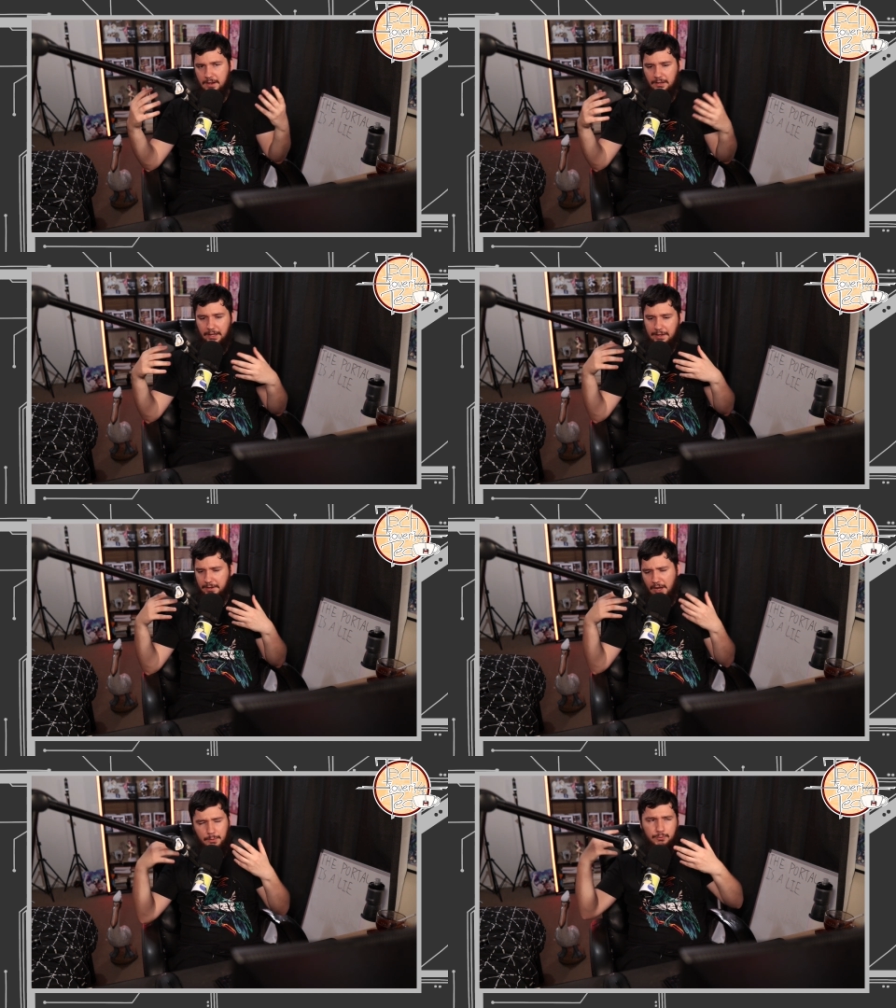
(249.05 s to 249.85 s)
Like,
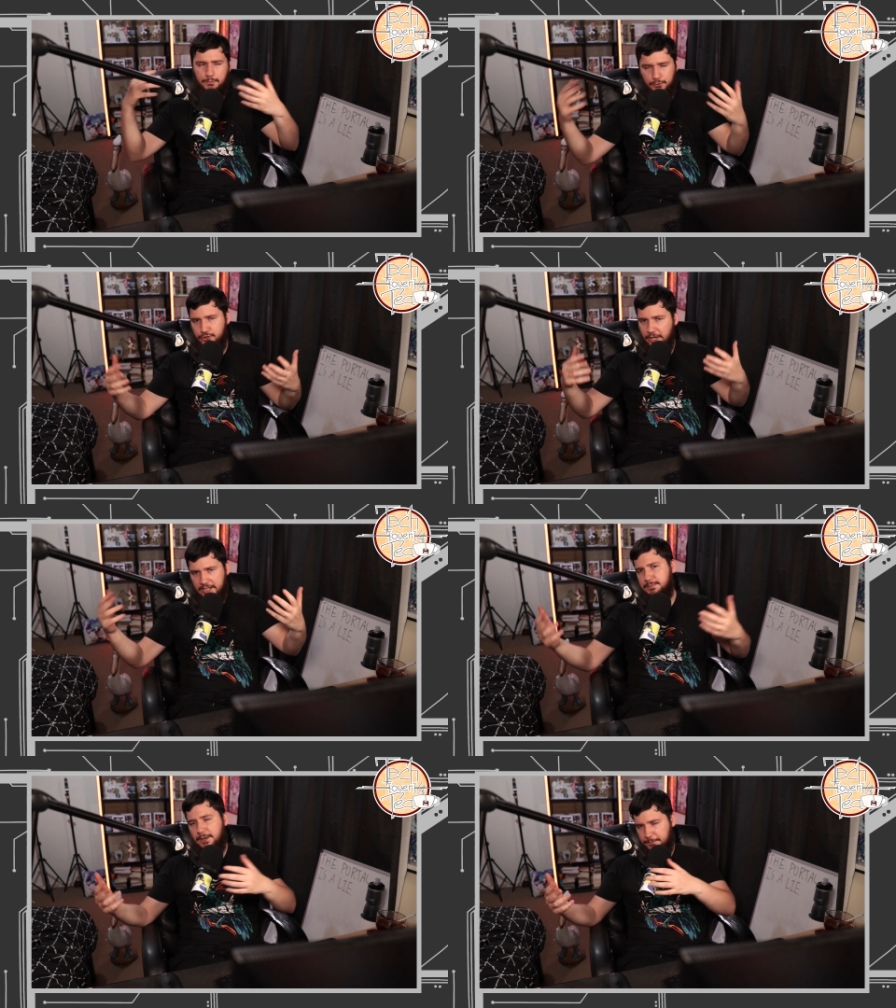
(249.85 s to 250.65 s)
I will
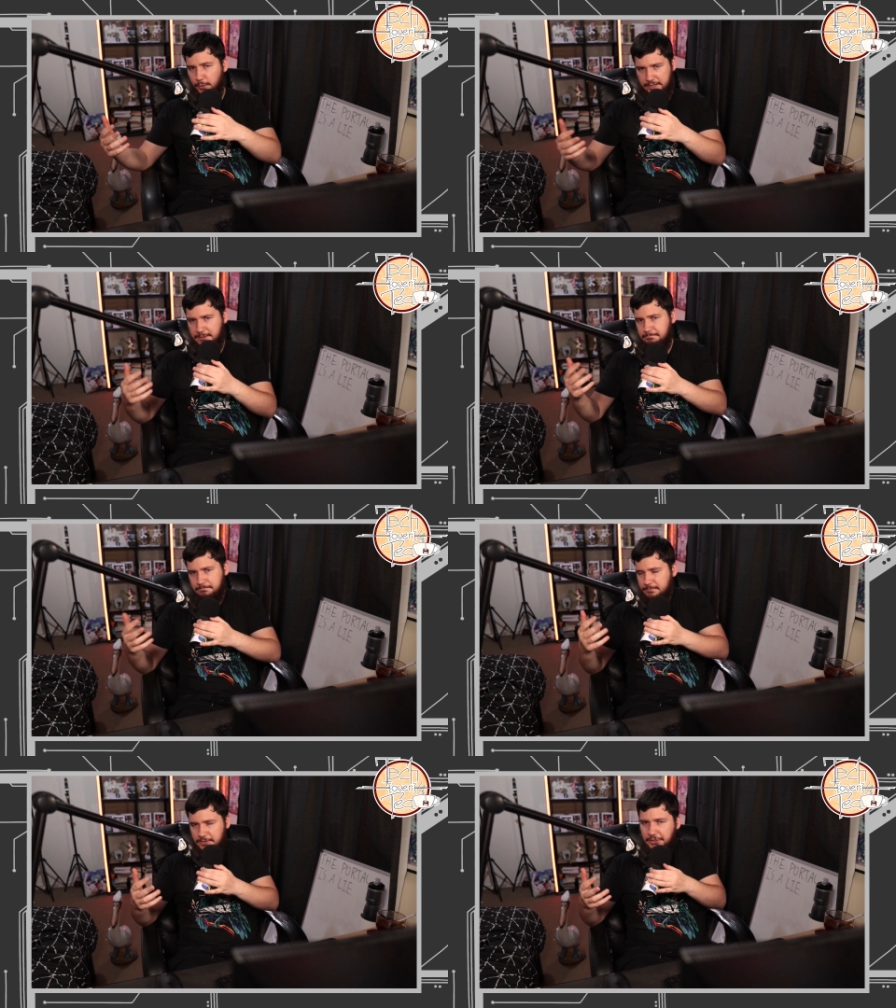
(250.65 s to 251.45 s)
project my voice,
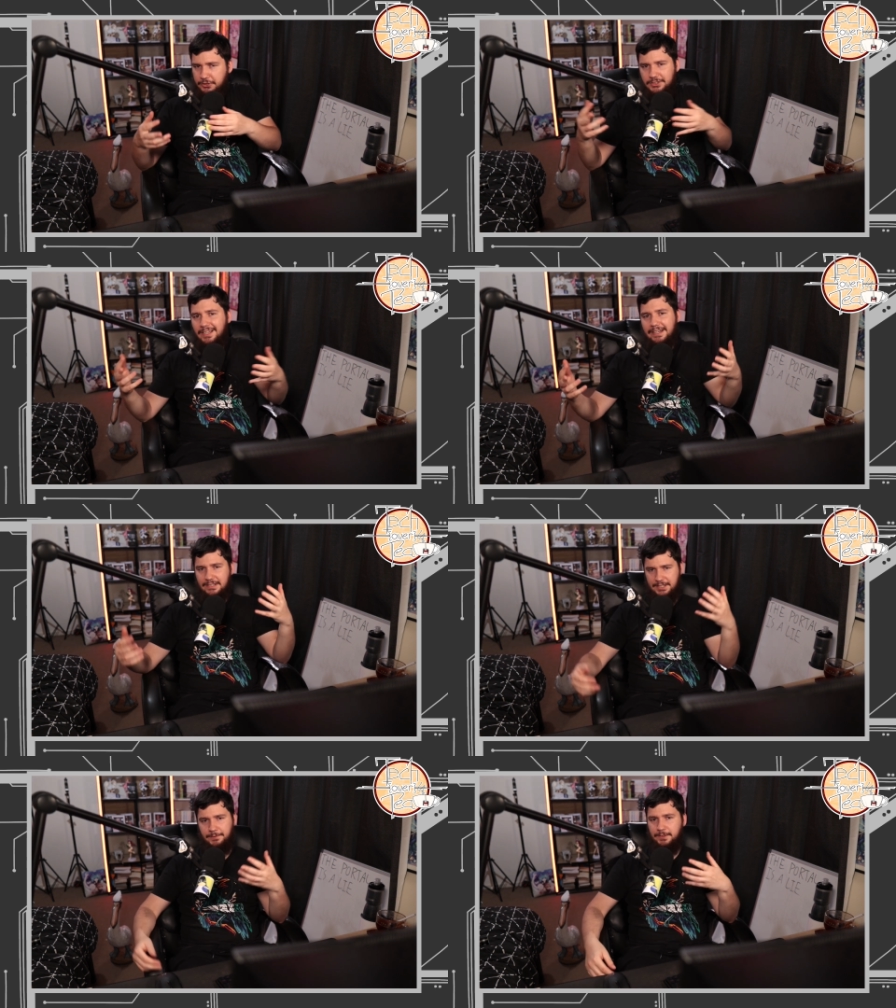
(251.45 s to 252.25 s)
you know,
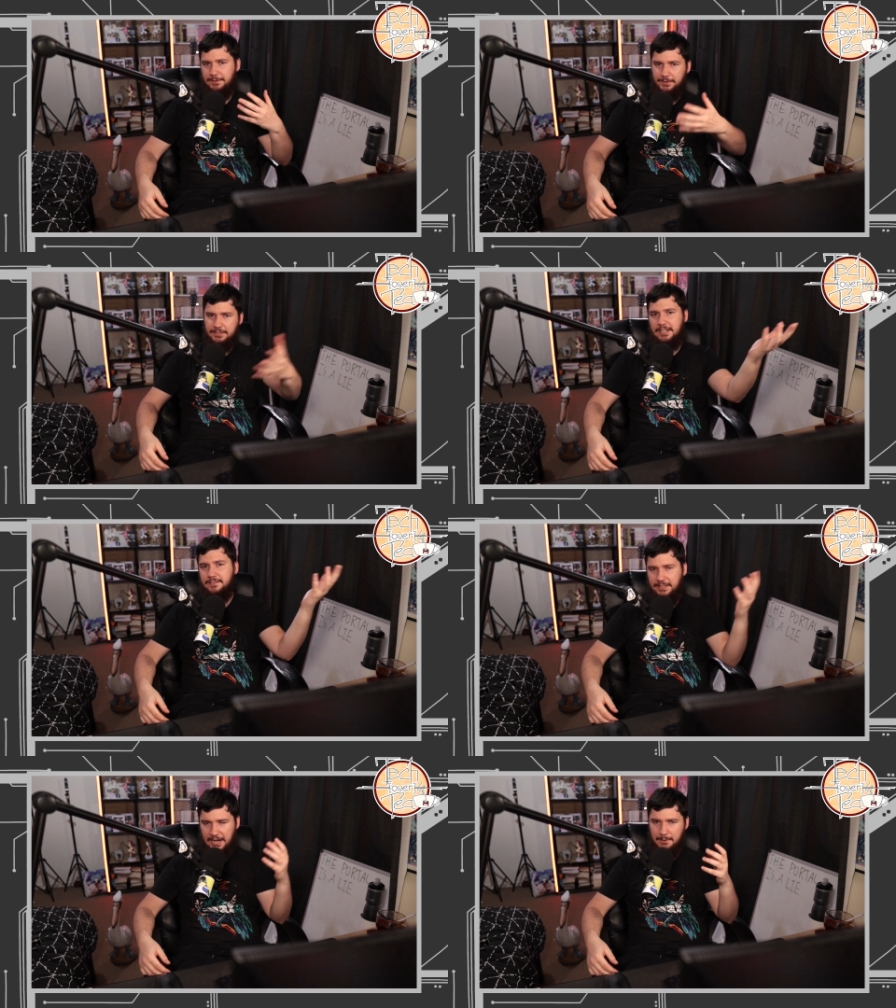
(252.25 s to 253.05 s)
slightly differently for the sake
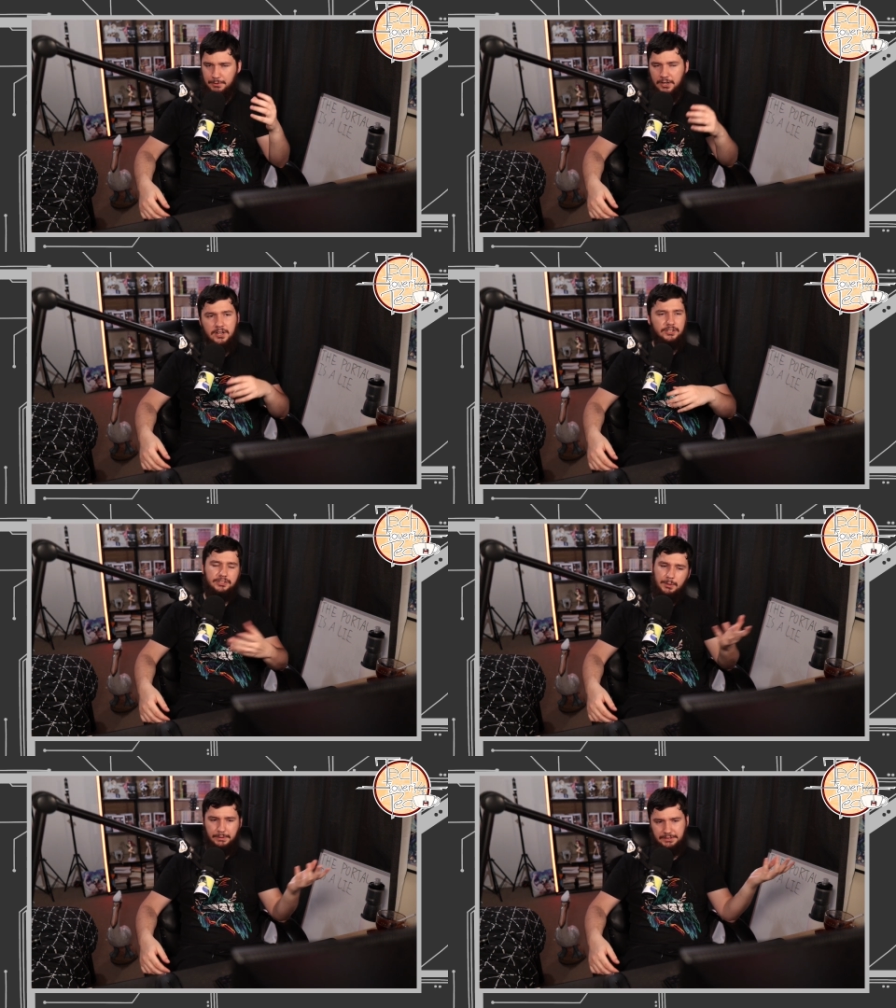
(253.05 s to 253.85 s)
of the camera, because
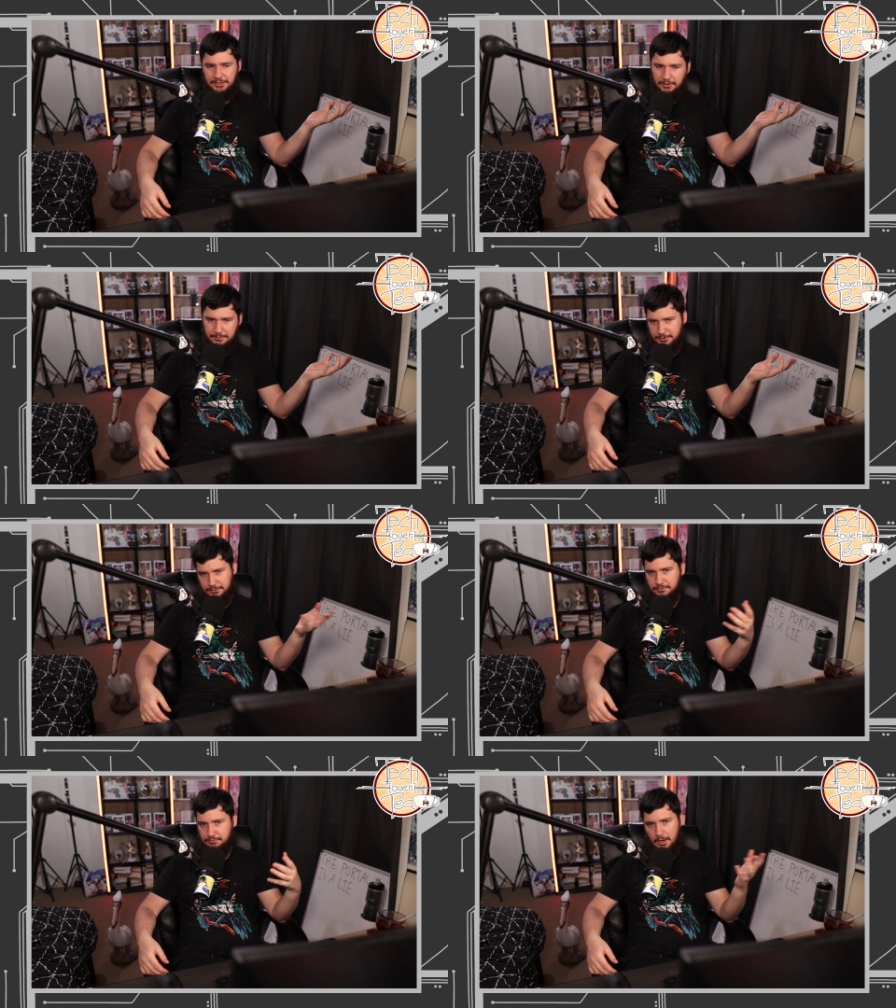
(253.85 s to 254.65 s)
otherwise, you know, I'm
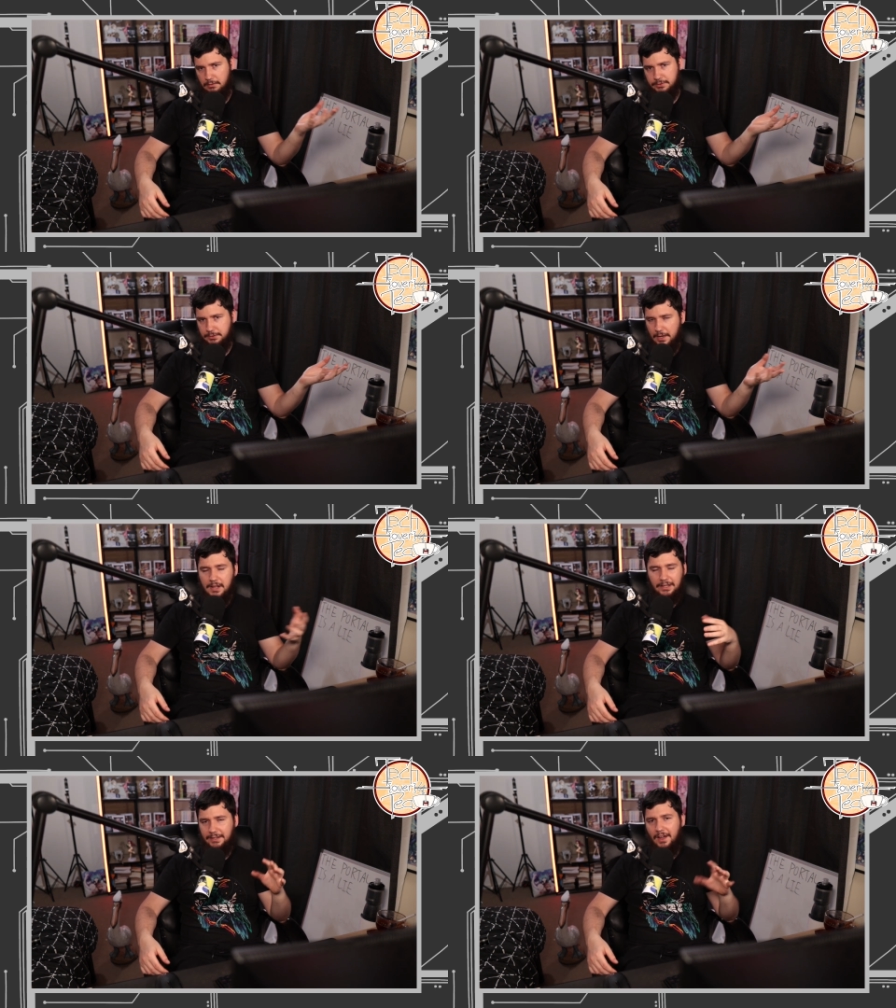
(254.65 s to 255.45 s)
just,
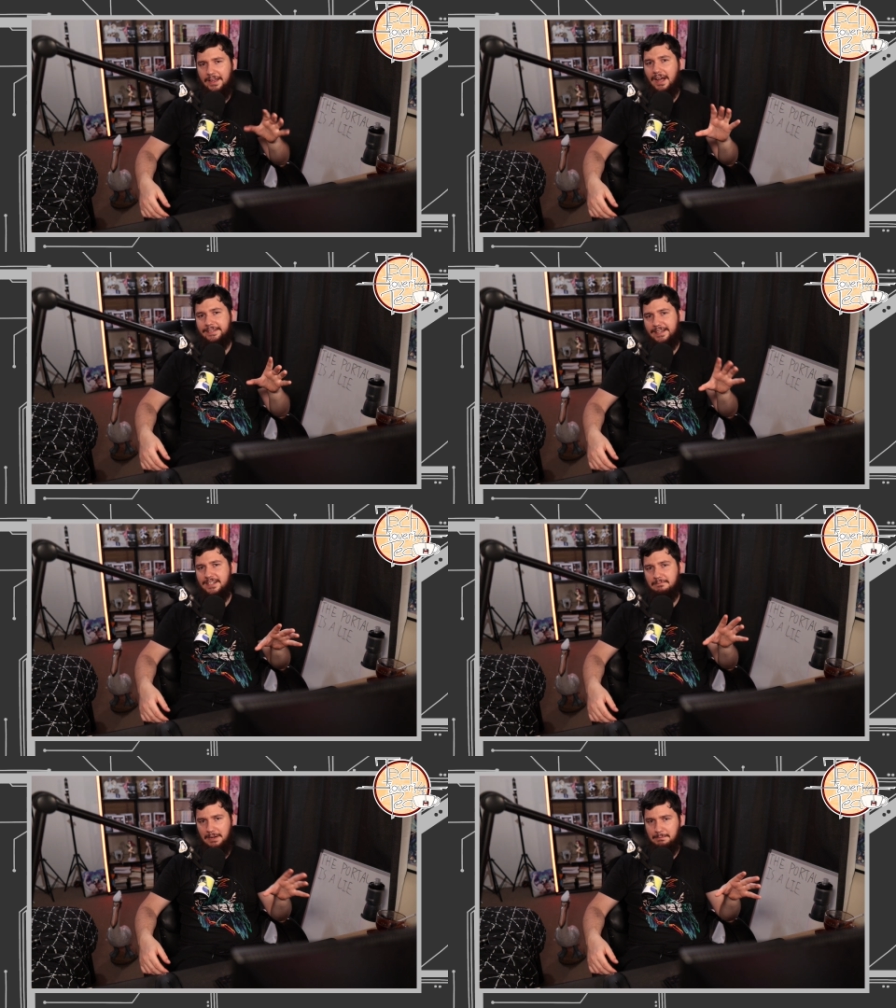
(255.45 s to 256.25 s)
like, I, I tend
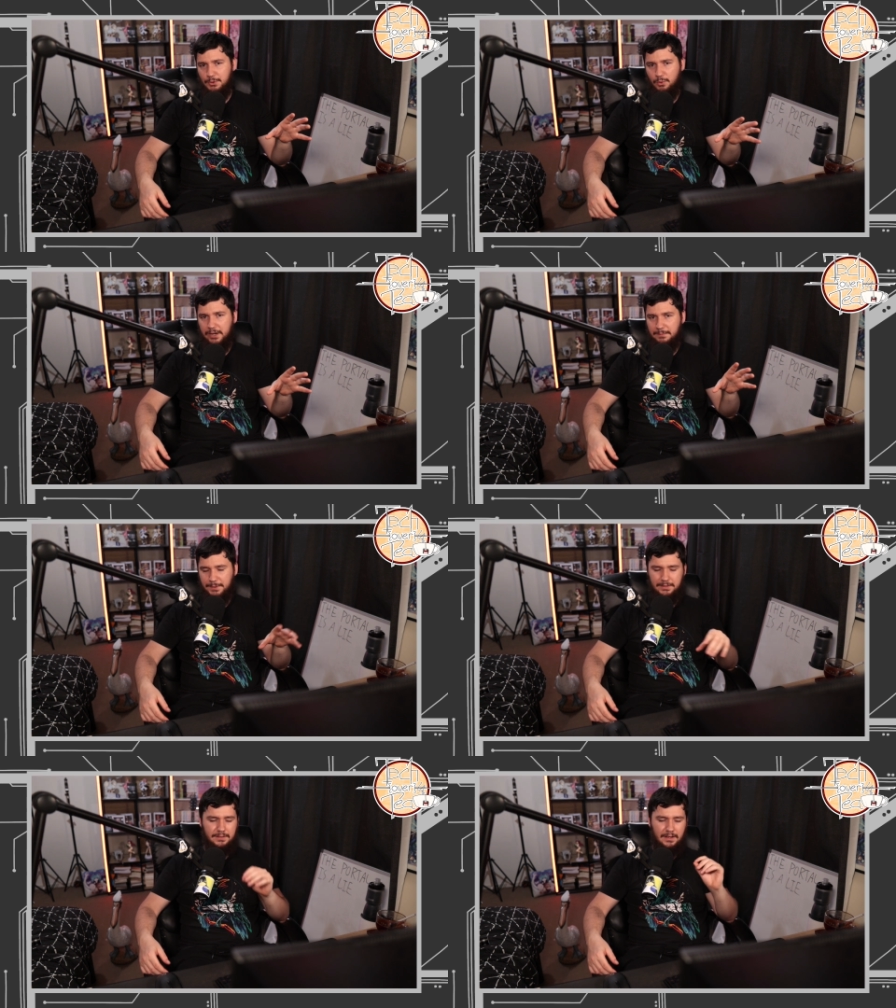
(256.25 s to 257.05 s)
to mumble quite a
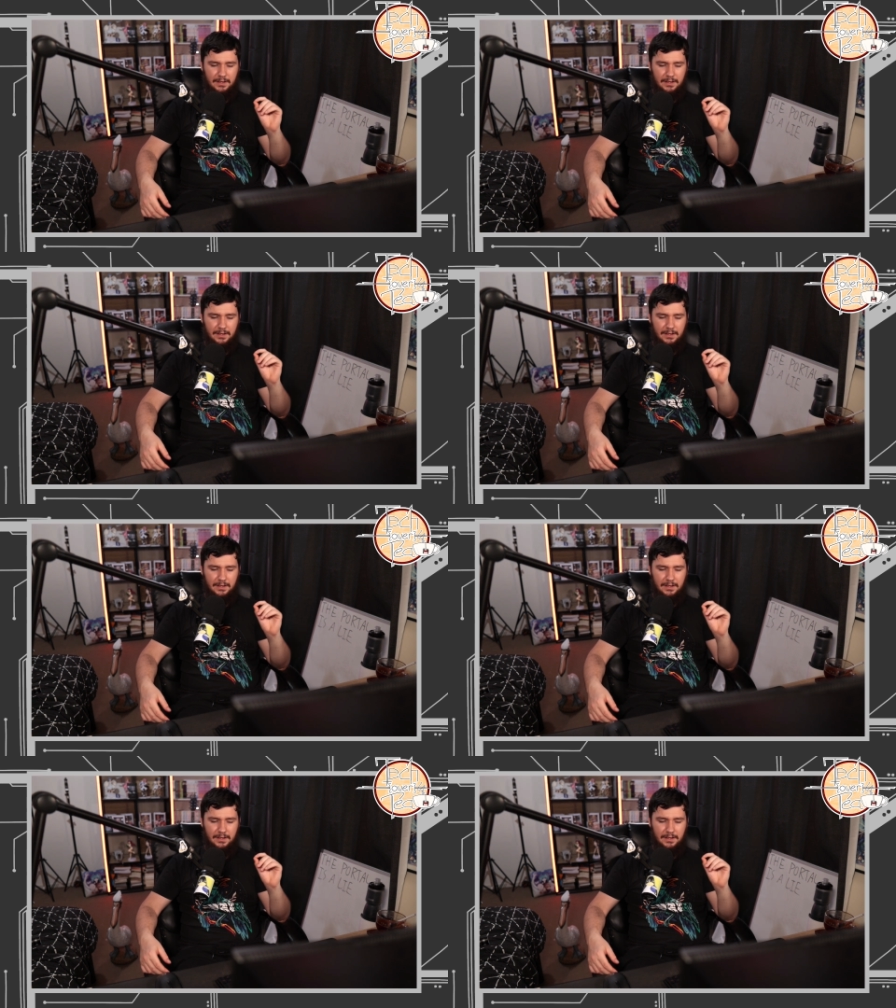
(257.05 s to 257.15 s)
bit.